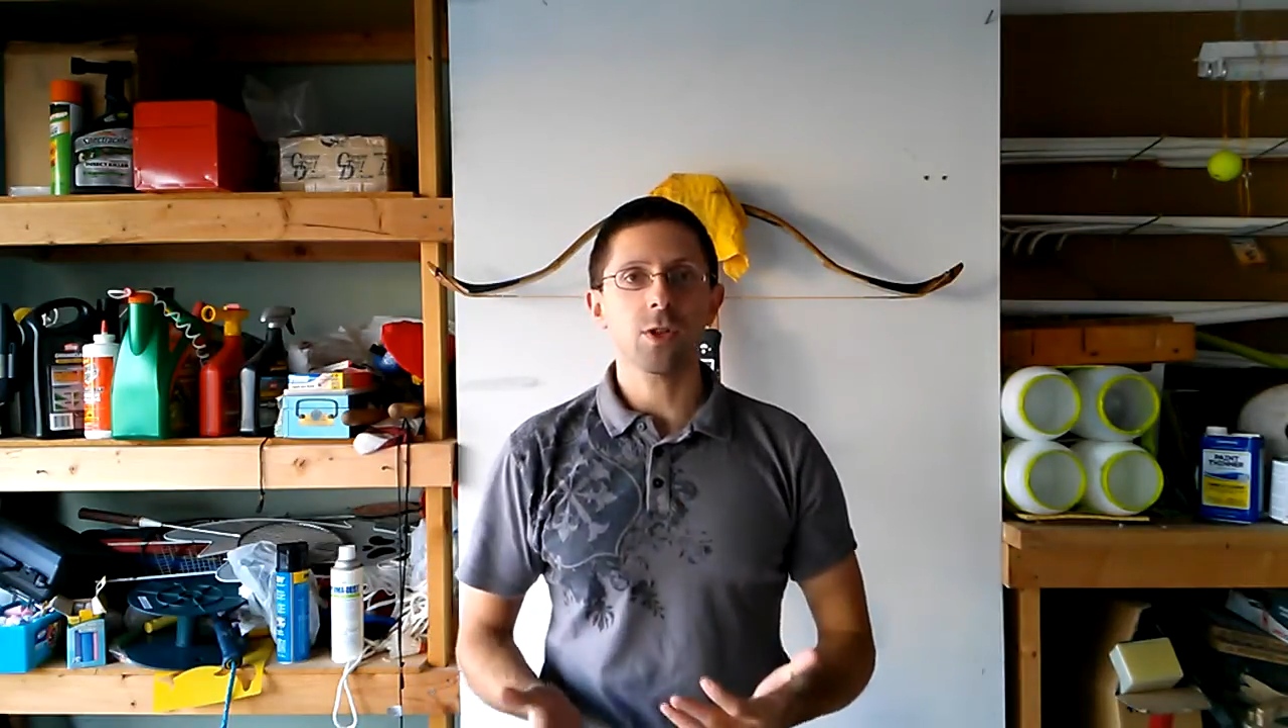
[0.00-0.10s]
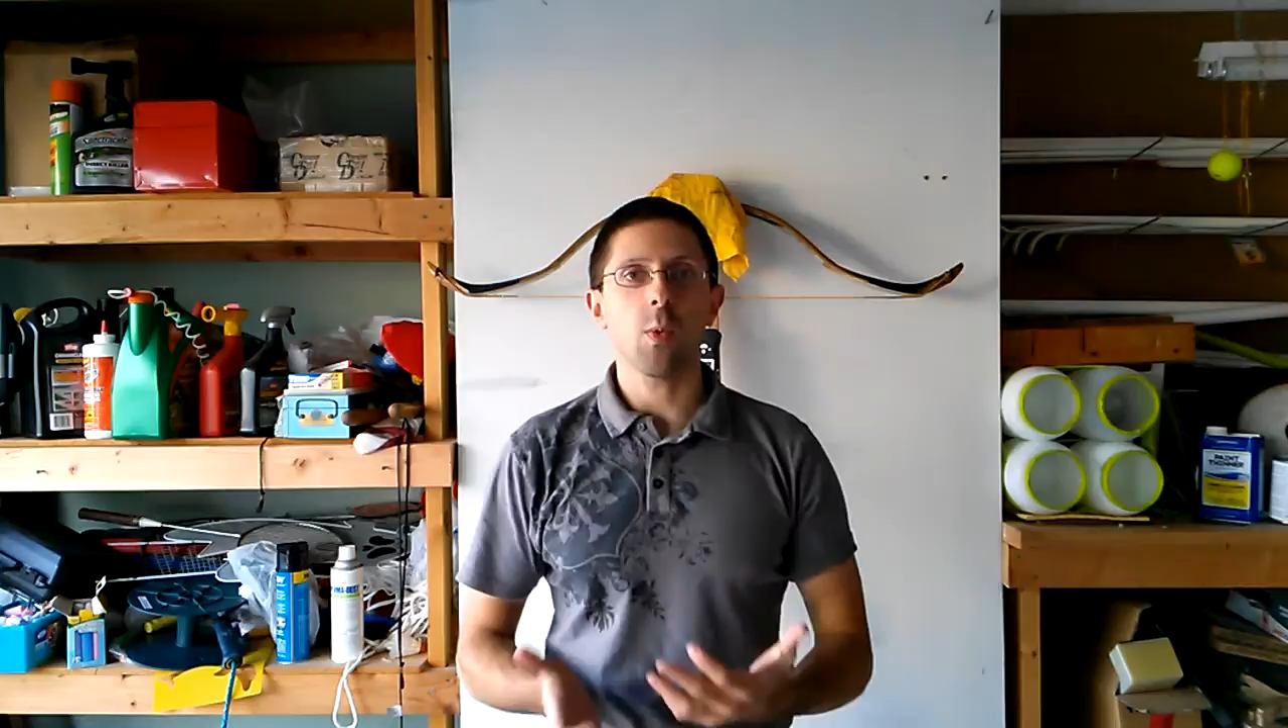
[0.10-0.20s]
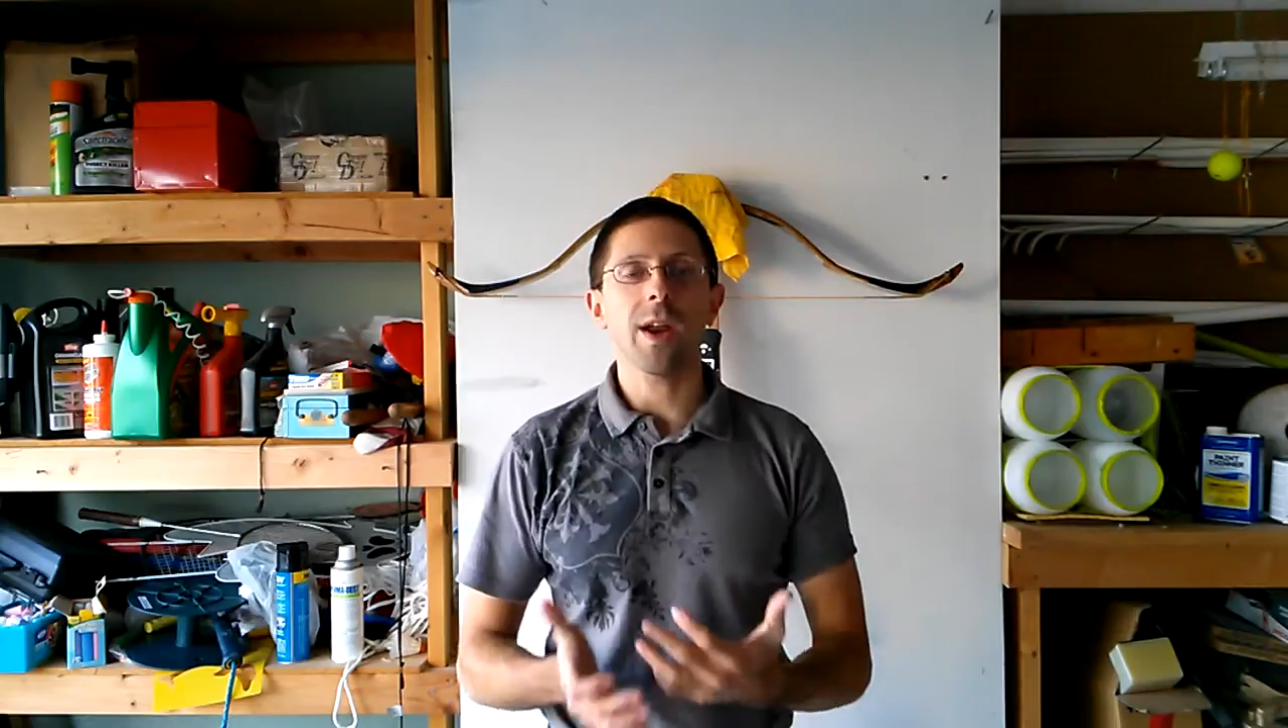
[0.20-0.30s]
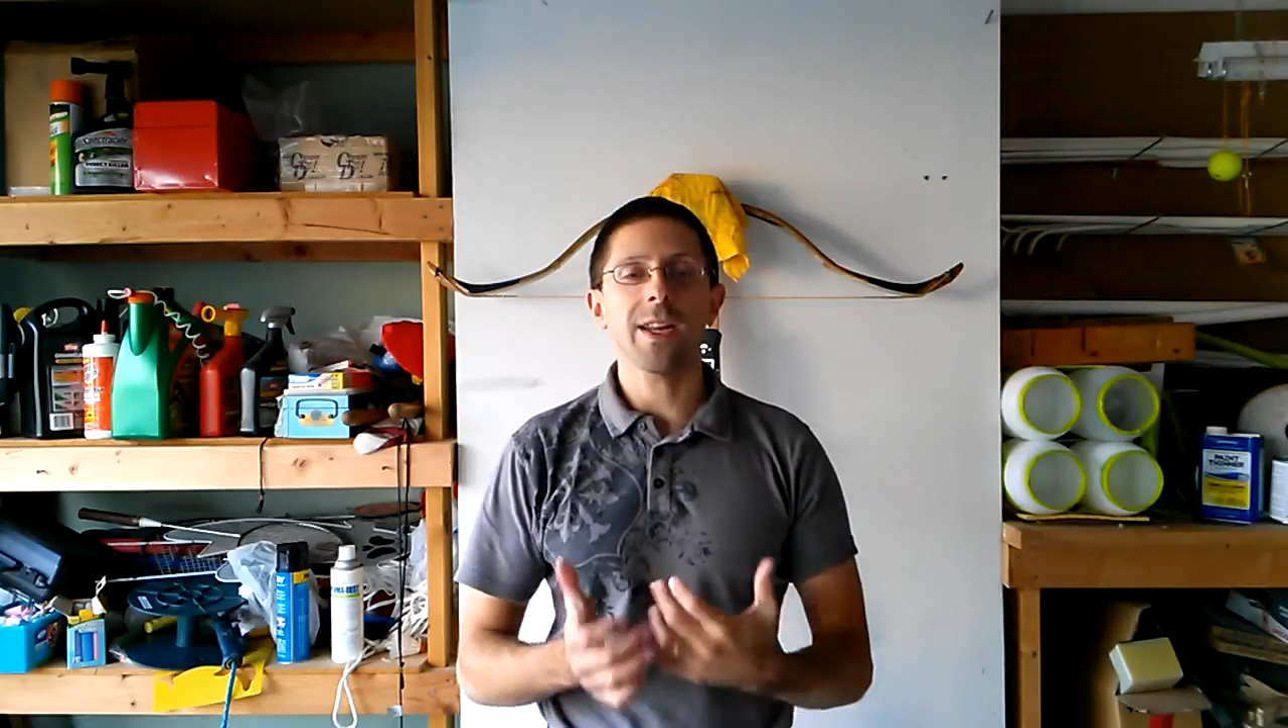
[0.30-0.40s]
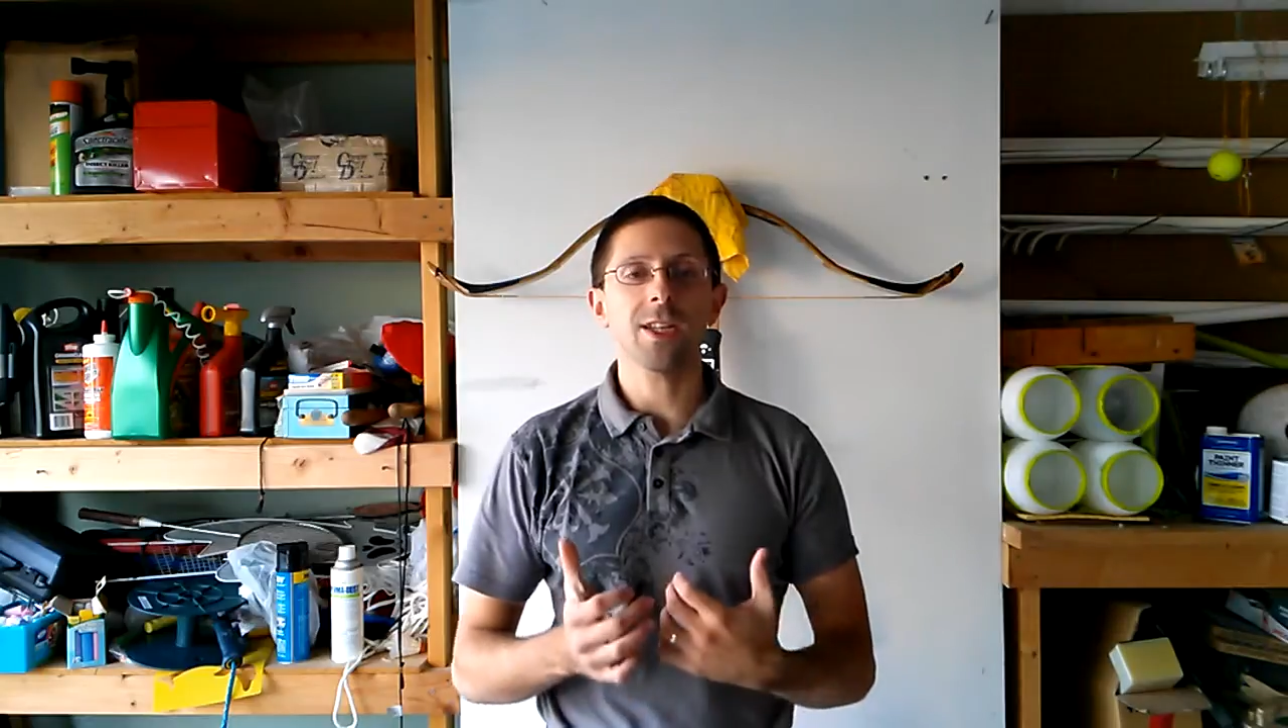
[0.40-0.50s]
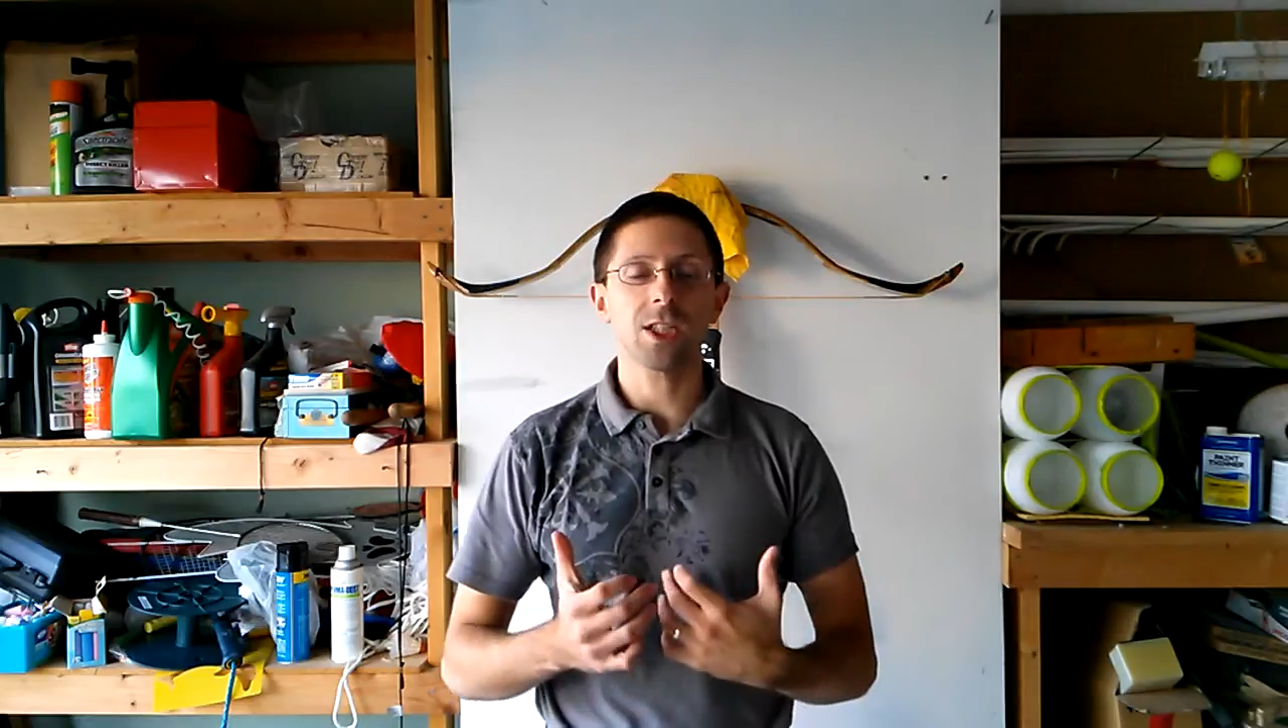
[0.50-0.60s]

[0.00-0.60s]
wanted to